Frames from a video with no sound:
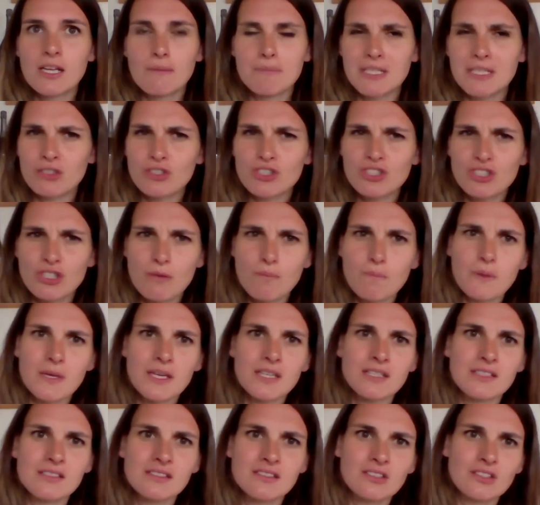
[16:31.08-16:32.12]
because
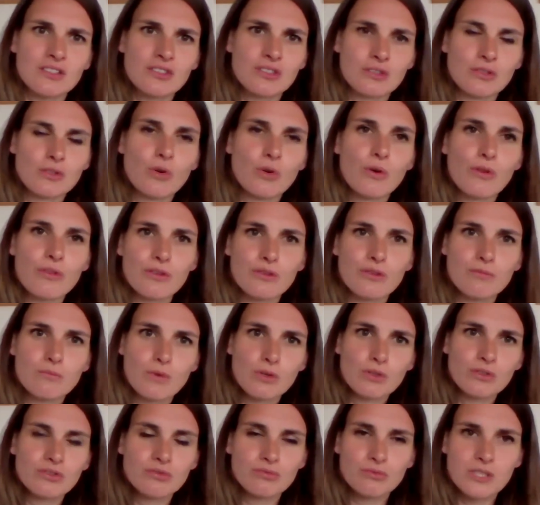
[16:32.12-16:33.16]
Champagne is such a
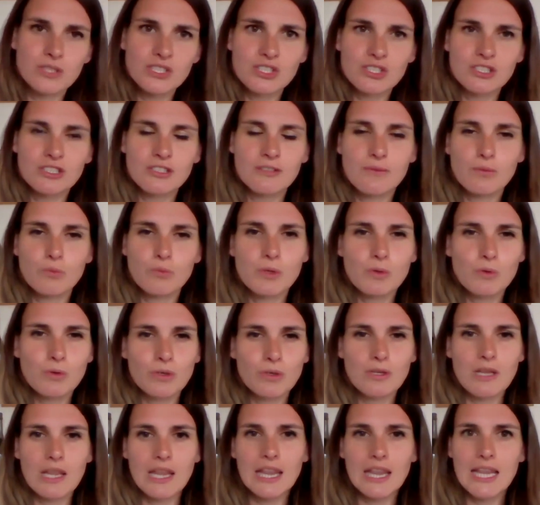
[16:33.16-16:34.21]
northernmost region, we
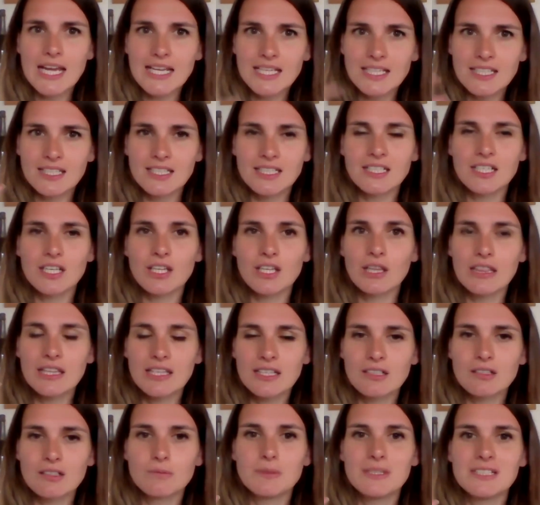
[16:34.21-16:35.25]
were lacking a
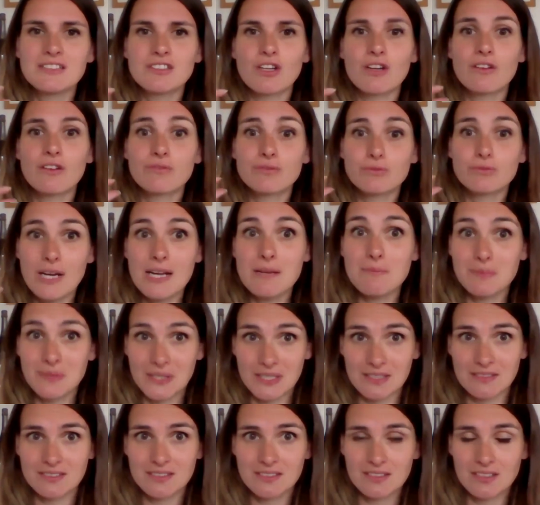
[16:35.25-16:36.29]
little bit of
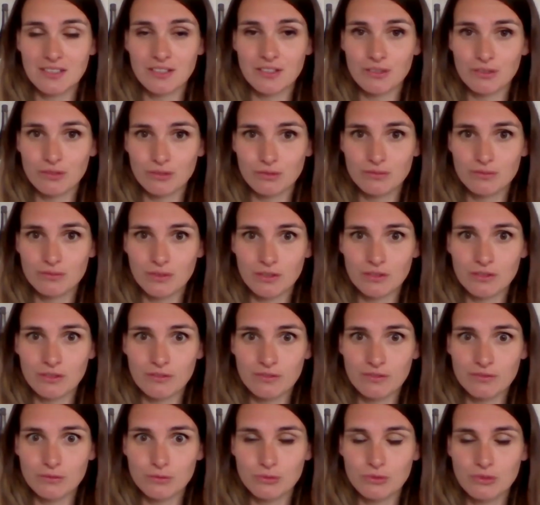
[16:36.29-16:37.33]
ripeness on the
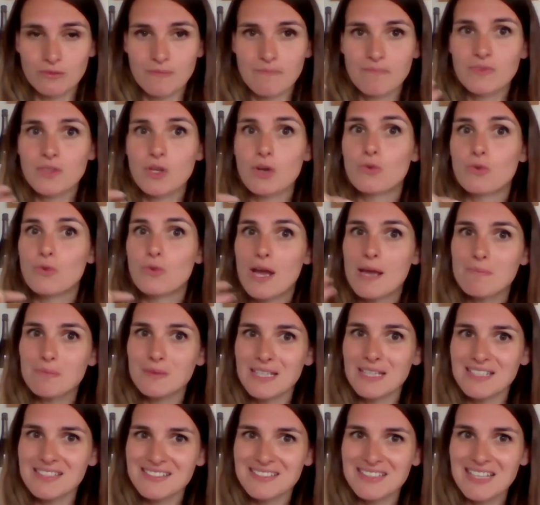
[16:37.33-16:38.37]
fruit. A
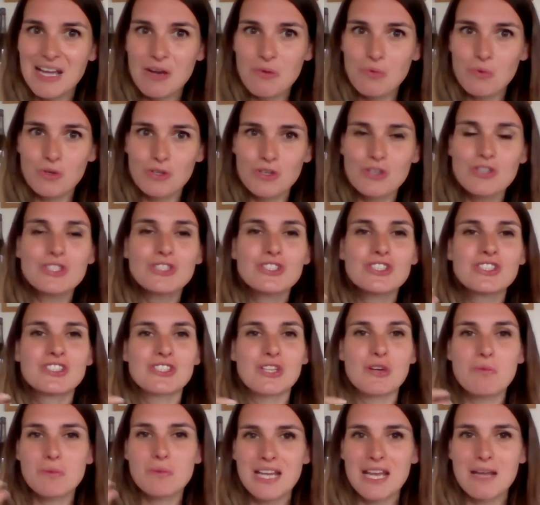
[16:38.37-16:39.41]
ripeness that was
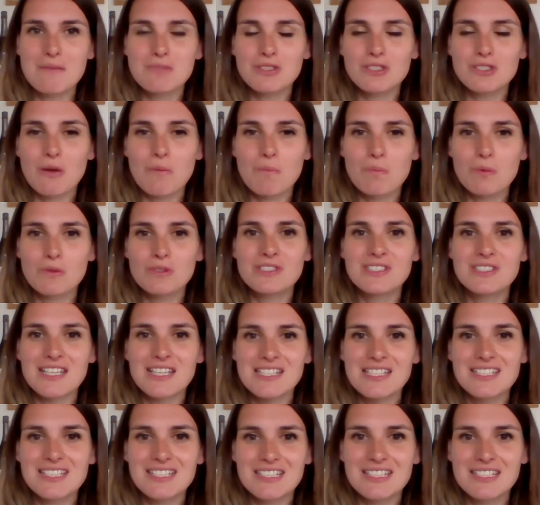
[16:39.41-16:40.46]
sometimes
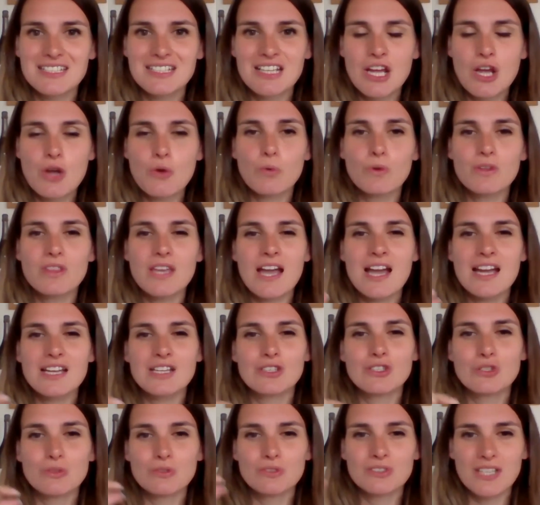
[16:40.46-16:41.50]
compensated with higher
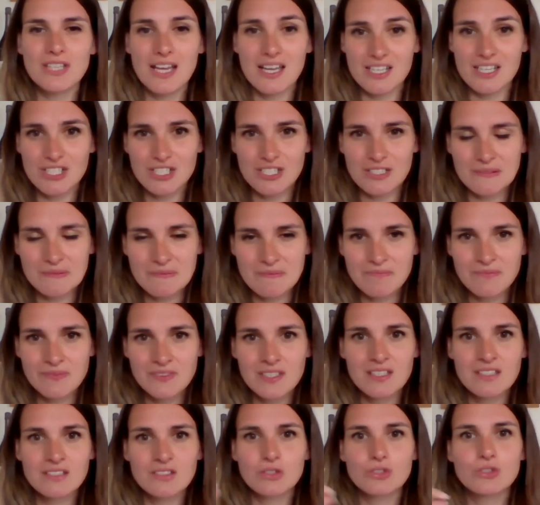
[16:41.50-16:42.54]
dosage,
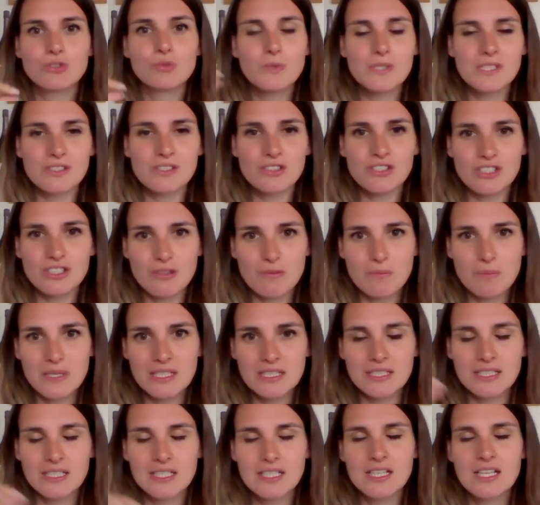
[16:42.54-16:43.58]
so sweeter
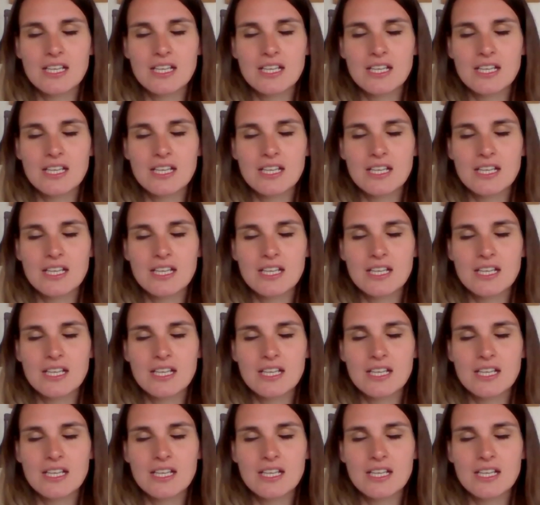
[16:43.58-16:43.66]
Champagne.